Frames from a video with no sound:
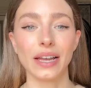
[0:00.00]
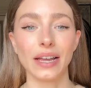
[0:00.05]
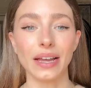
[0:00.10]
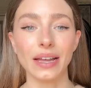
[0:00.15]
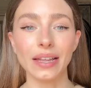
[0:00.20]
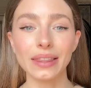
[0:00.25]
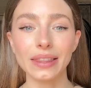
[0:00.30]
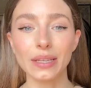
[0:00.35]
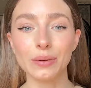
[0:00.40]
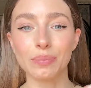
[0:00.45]
a
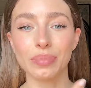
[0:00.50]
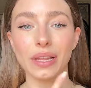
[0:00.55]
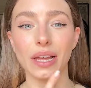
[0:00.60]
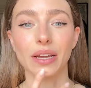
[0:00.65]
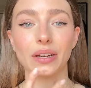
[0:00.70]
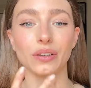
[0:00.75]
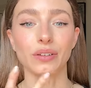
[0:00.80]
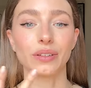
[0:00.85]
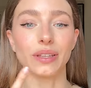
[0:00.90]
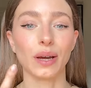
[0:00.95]
lip
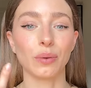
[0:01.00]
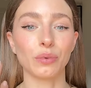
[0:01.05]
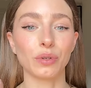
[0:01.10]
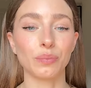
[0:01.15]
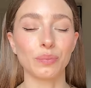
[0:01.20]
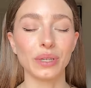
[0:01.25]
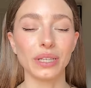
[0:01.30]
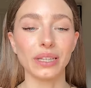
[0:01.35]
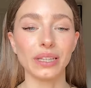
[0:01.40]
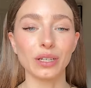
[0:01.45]
liner that would
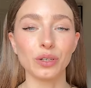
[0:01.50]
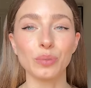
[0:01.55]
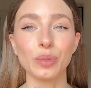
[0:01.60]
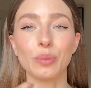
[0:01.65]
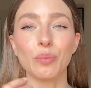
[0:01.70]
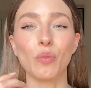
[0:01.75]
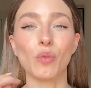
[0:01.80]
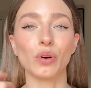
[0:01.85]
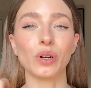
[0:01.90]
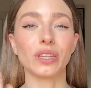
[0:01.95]
be a little bit
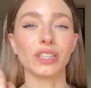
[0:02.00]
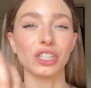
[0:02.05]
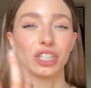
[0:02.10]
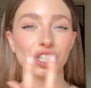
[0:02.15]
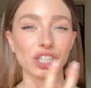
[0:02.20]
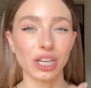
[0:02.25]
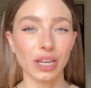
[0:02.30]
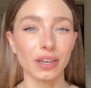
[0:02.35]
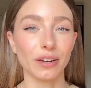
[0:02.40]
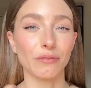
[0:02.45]
more in the
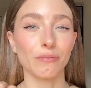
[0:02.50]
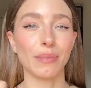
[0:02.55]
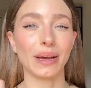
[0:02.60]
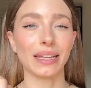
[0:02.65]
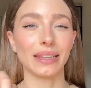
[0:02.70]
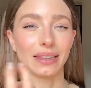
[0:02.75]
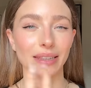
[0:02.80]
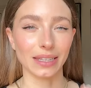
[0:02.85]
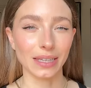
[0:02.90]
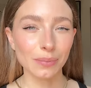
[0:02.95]
shade of my
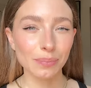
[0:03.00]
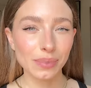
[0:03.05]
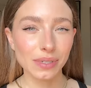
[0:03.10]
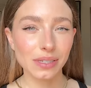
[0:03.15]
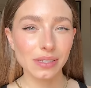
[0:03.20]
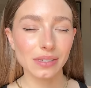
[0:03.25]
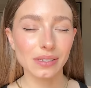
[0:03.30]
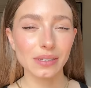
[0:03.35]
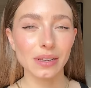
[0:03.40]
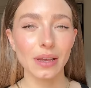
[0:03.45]

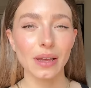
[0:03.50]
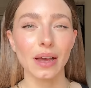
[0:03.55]
lips.